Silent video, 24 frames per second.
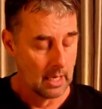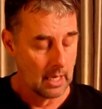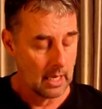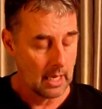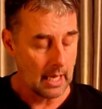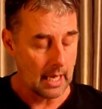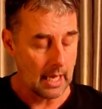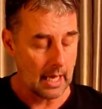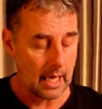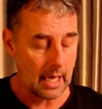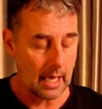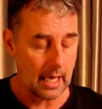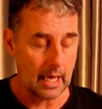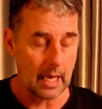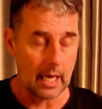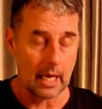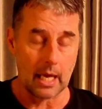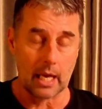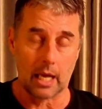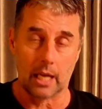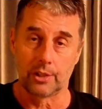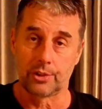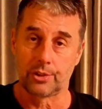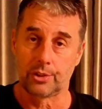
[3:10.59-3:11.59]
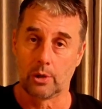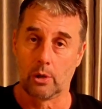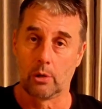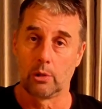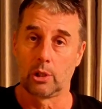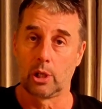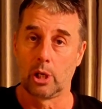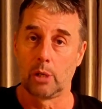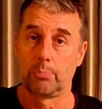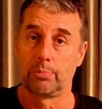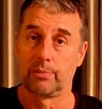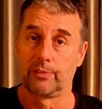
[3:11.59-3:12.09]
a solo
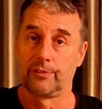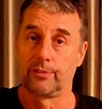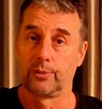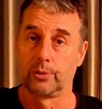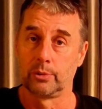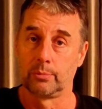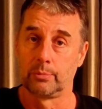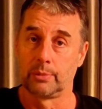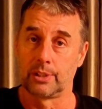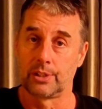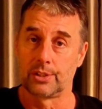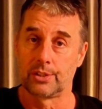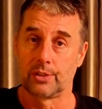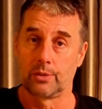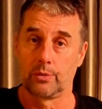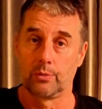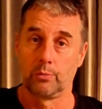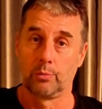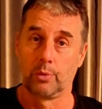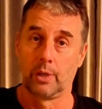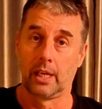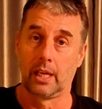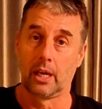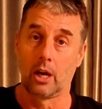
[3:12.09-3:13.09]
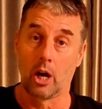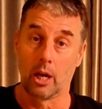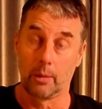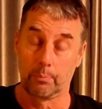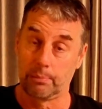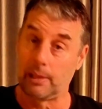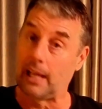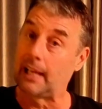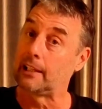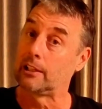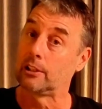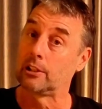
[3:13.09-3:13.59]
performance where I
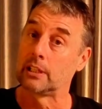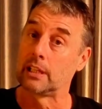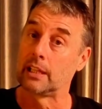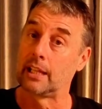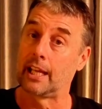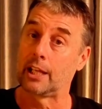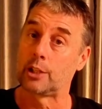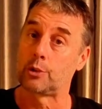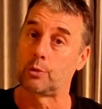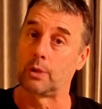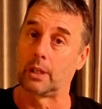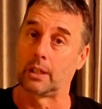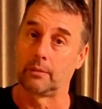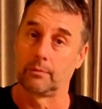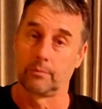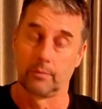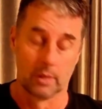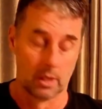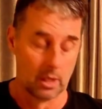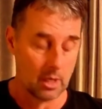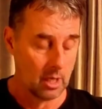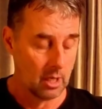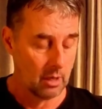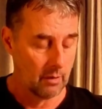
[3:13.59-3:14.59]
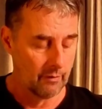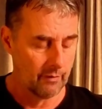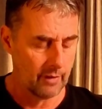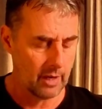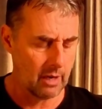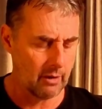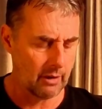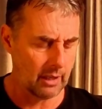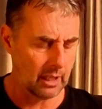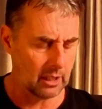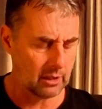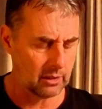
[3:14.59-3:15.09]
played it on electric, very
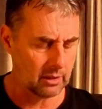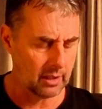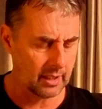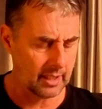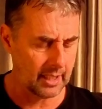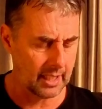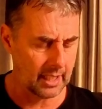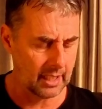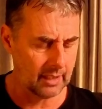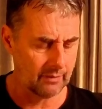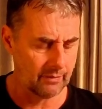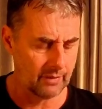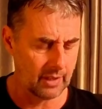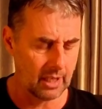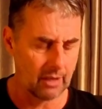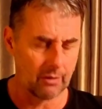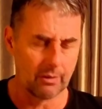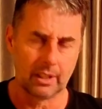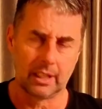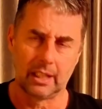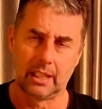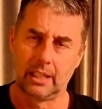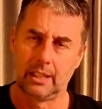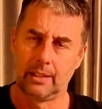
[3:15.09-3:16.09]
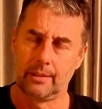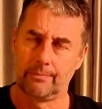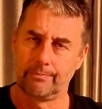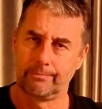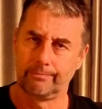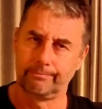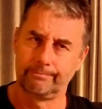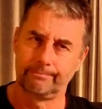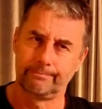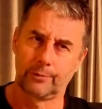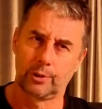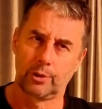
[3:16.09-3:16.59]
clean, very
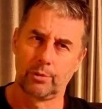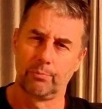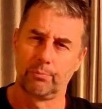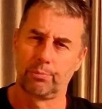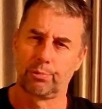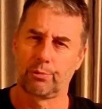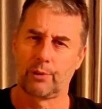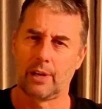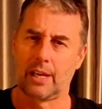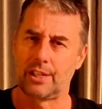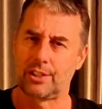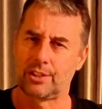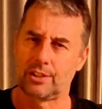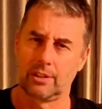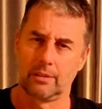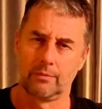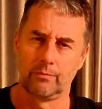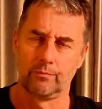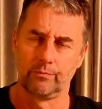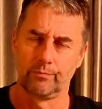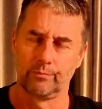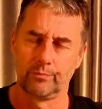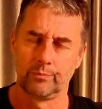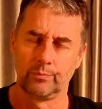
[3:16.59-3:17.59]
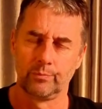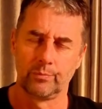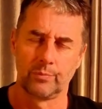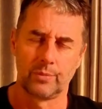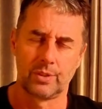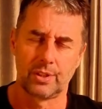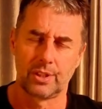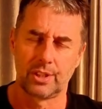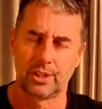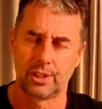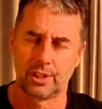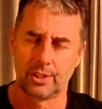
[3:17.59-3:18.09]
compressed and
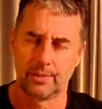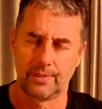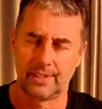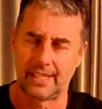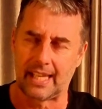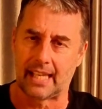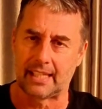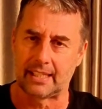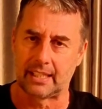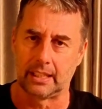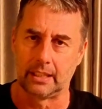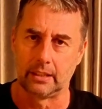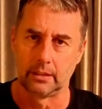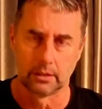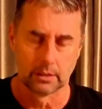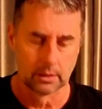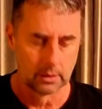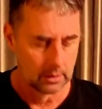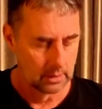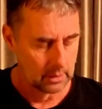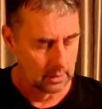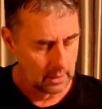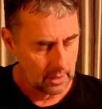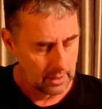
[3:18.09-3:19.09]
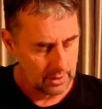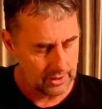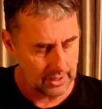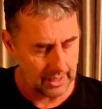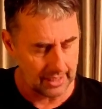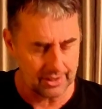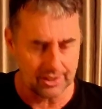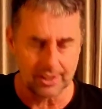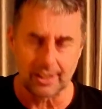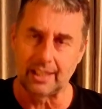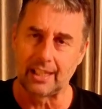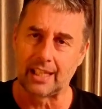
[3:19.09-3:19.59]
sexy
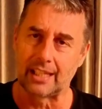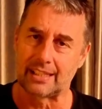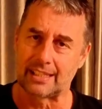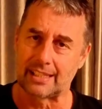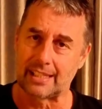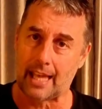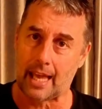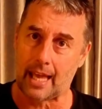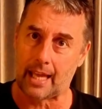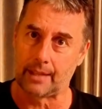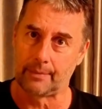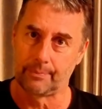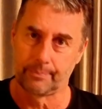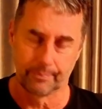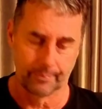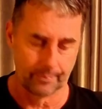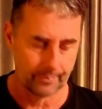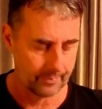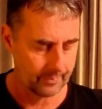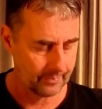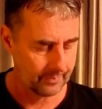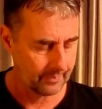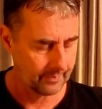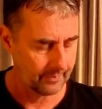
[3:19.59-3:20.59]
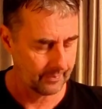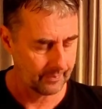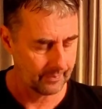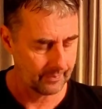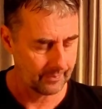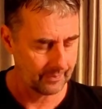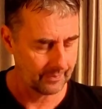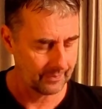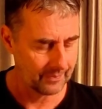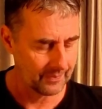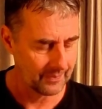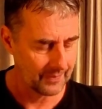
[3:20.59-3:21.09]
yet sad.
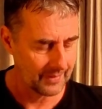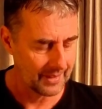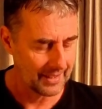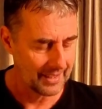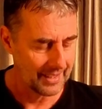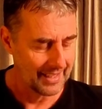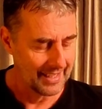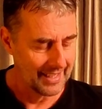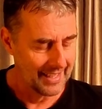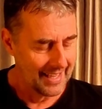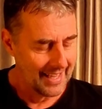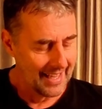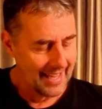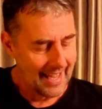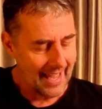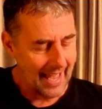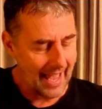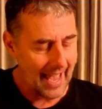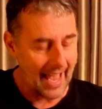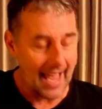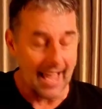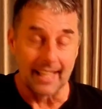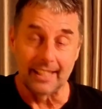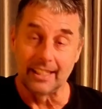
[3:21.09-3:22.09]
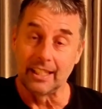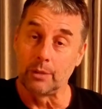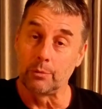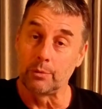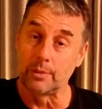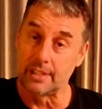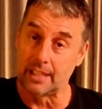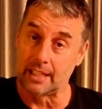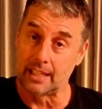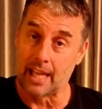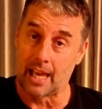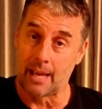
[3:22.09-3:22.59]
And it was
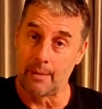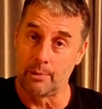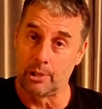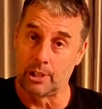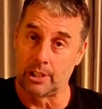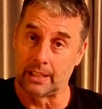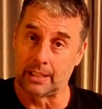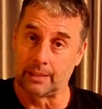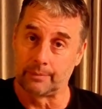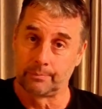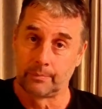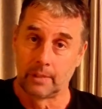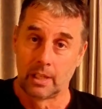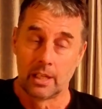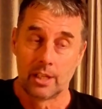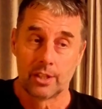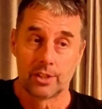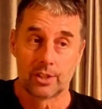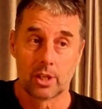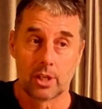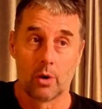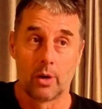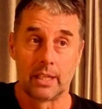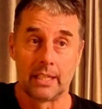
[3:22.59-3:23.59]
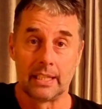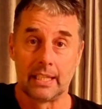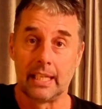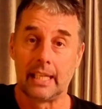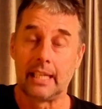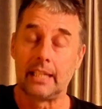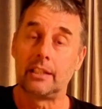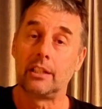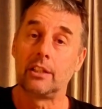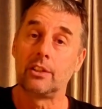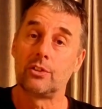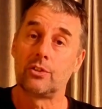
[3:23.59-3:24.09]
in A minor. So I
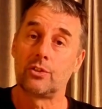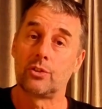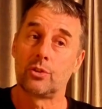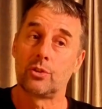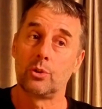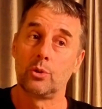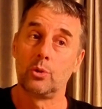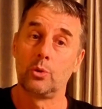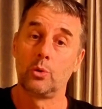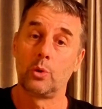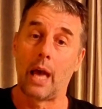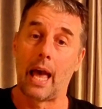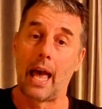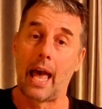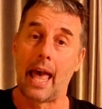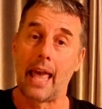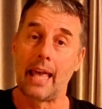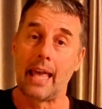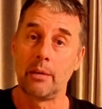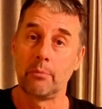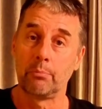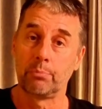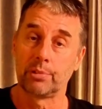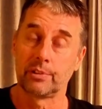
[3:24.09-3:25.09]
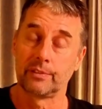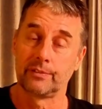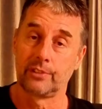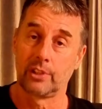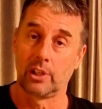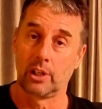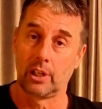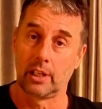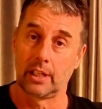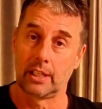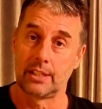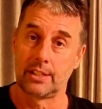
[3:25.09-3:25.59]
needed to
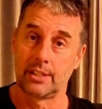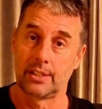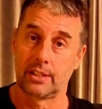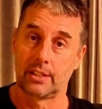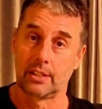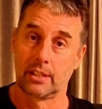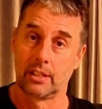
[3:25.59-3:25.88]
improvise